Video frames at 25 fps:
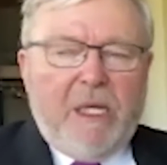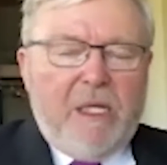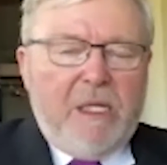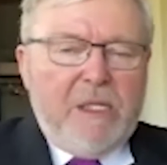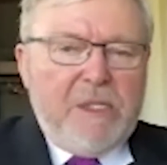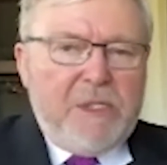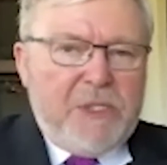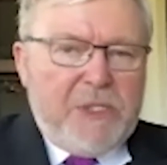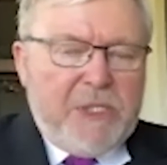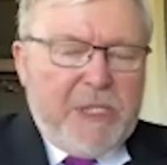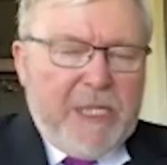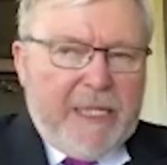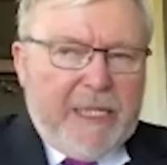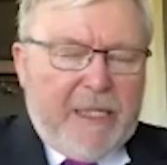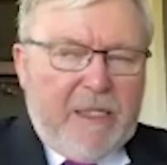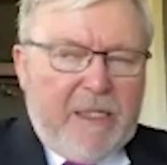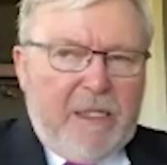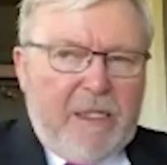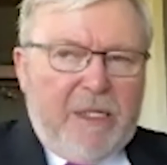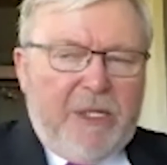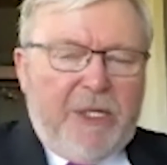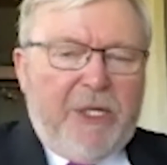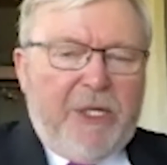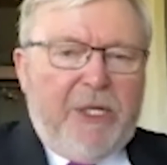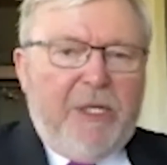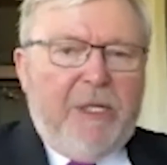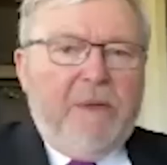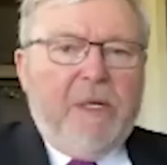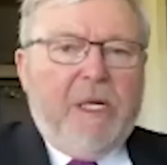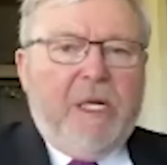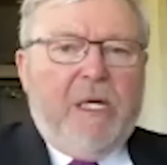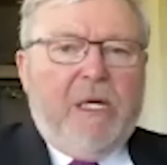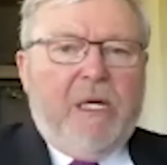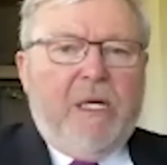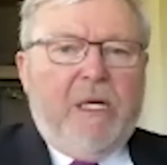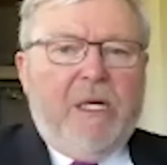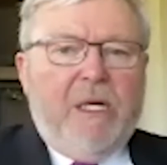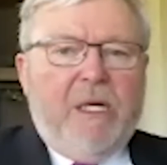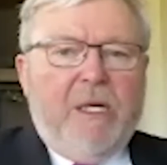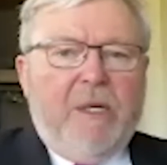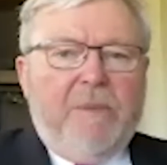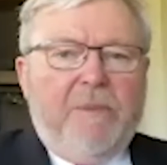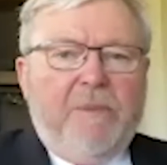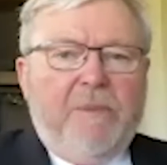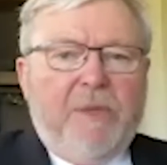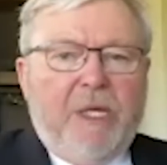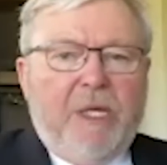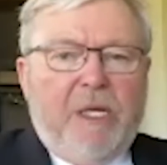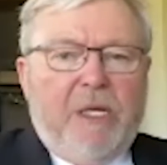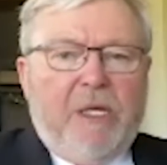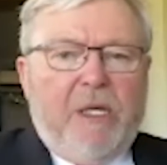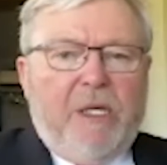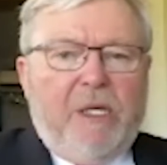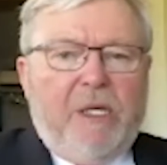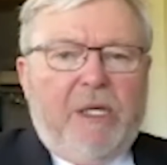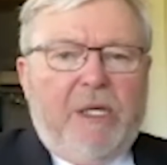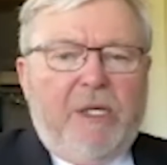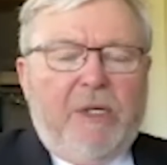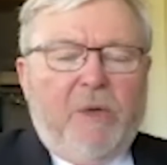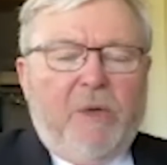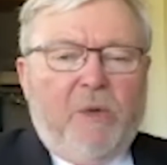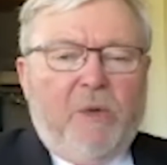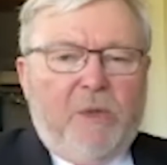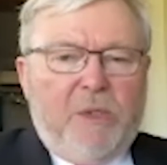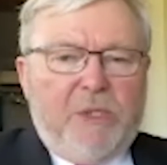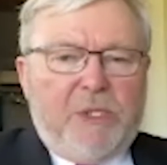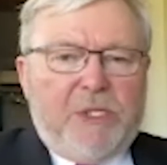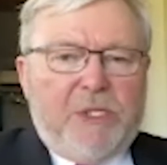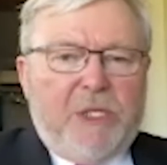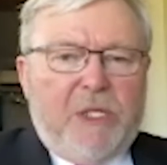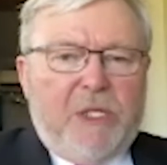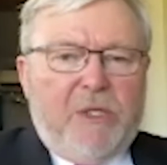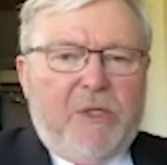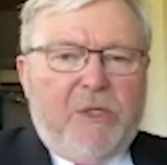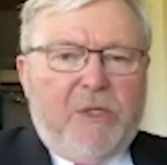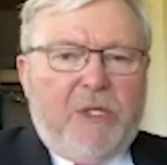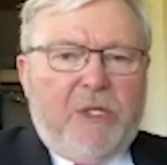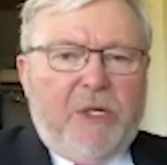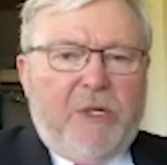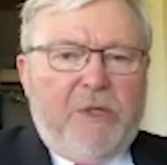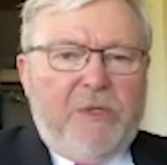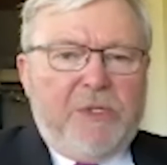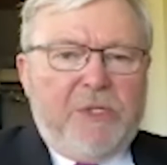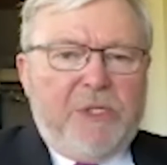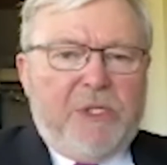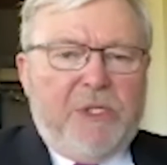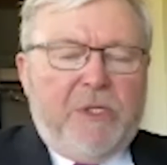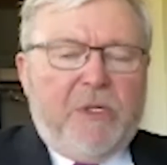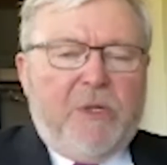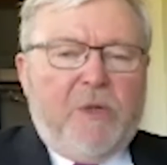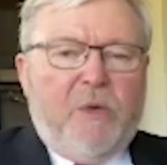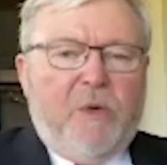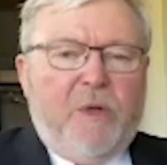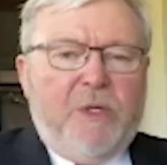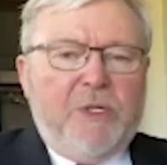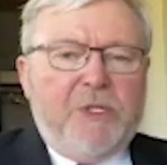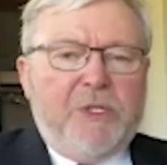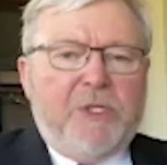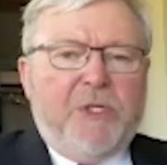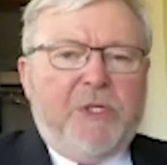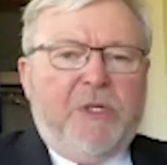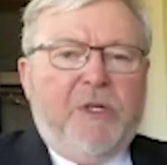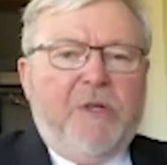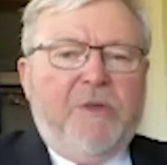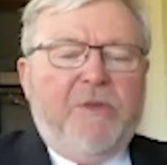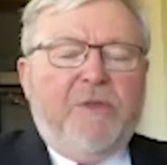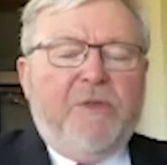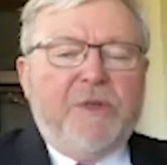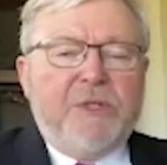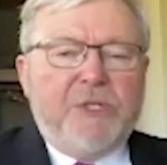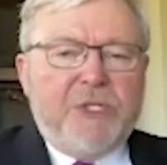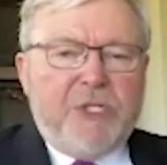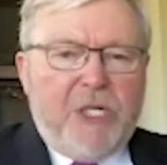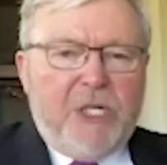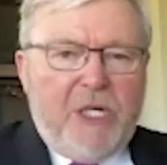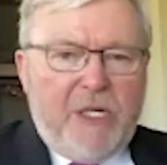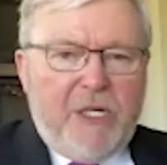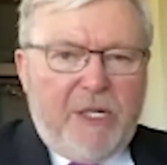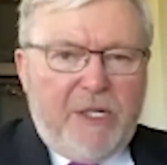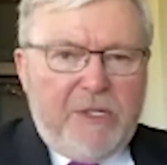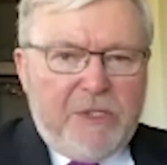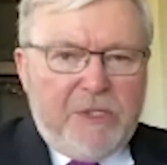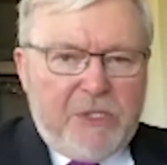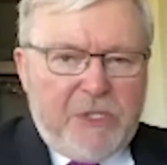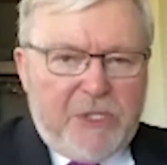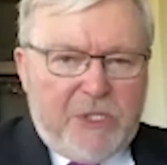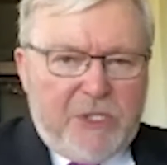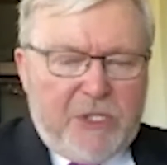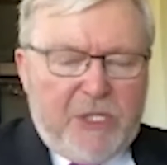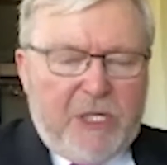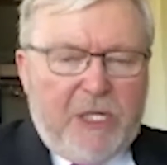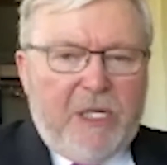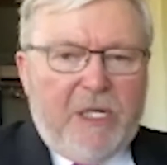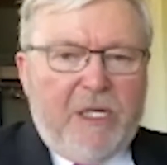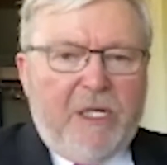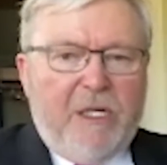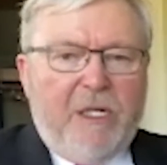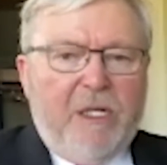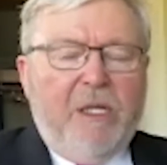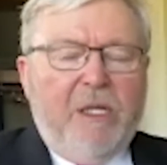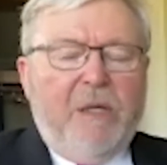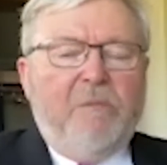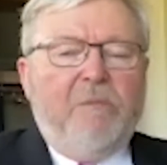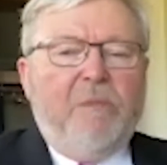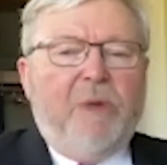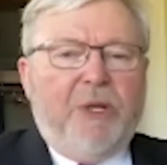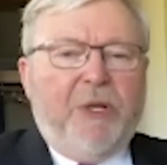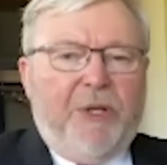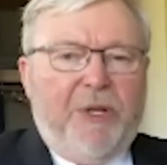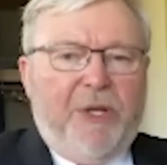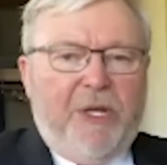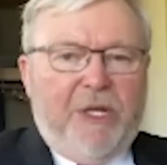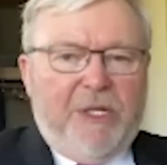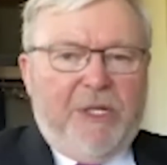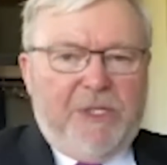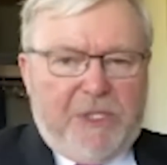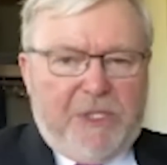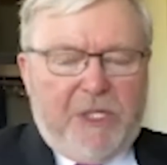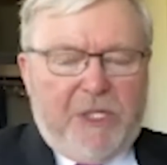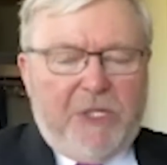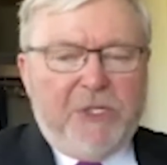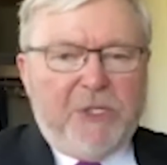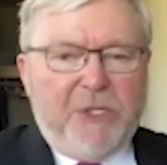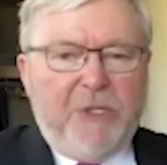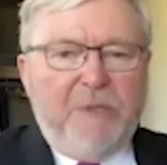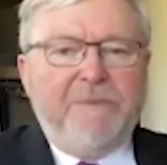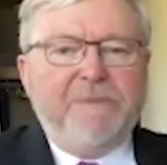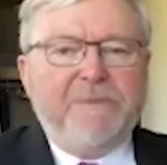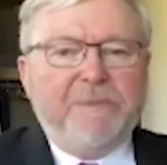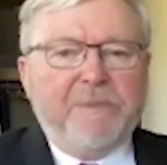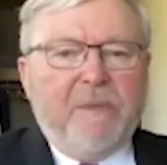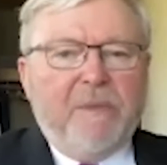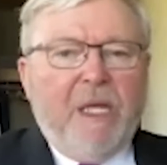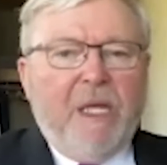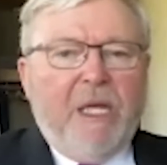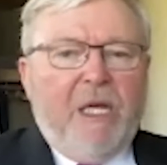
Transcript: Secondly, he also goes to the question of Chinese style modernization.